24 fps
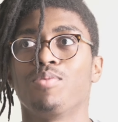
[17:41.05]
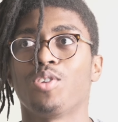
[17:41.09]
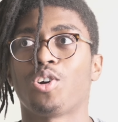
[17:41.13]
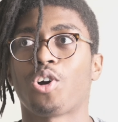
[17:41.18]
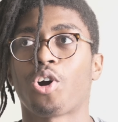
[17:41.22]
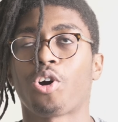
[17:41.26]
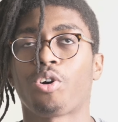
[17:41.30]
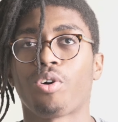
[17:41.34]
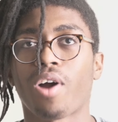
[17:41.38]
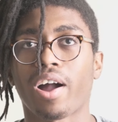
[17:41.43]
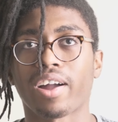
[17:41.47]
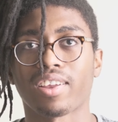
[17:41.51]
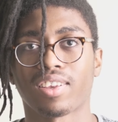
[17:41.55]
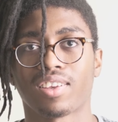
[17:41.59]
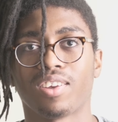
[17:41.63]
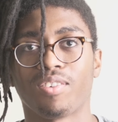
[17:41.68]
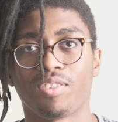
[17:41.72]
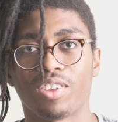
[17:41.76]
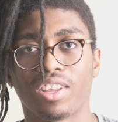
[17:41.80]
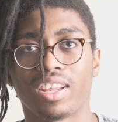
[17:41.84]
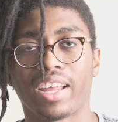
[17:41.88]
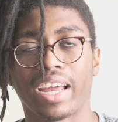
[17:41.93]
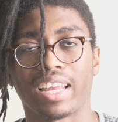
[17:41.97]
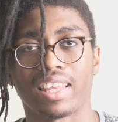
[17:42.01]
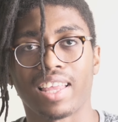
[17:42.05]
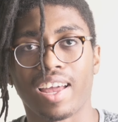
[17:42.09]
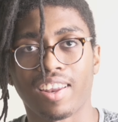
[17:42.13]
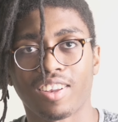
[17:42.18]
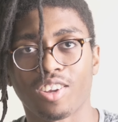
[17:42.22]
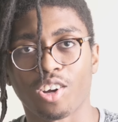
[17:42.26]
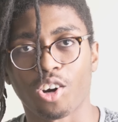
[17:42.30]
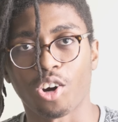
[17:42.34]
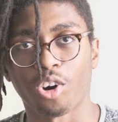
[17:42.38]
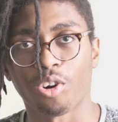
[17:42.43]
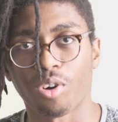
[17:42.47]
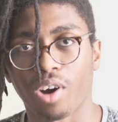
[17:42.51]
crux of, like,
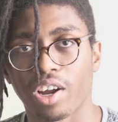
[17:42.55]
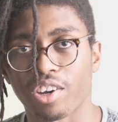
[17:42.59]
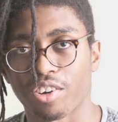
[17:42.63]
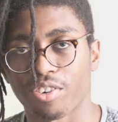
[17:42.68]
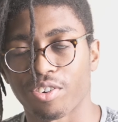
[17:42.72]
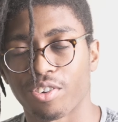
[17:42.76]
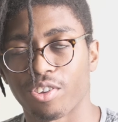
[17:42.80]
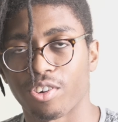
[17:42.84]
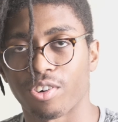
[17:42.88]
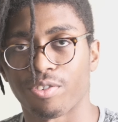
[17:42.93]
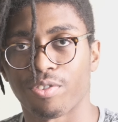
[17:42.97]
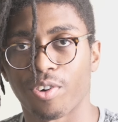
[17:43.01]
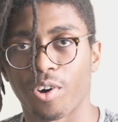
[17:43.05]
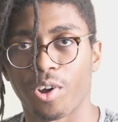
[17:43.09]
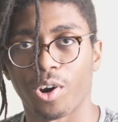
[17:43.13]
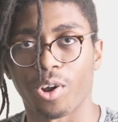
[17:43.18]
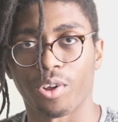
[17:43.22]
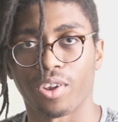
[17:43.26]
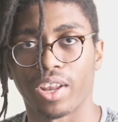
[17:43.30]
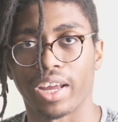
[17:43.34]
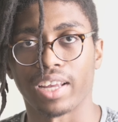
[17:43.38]
that's a crutch for their photo.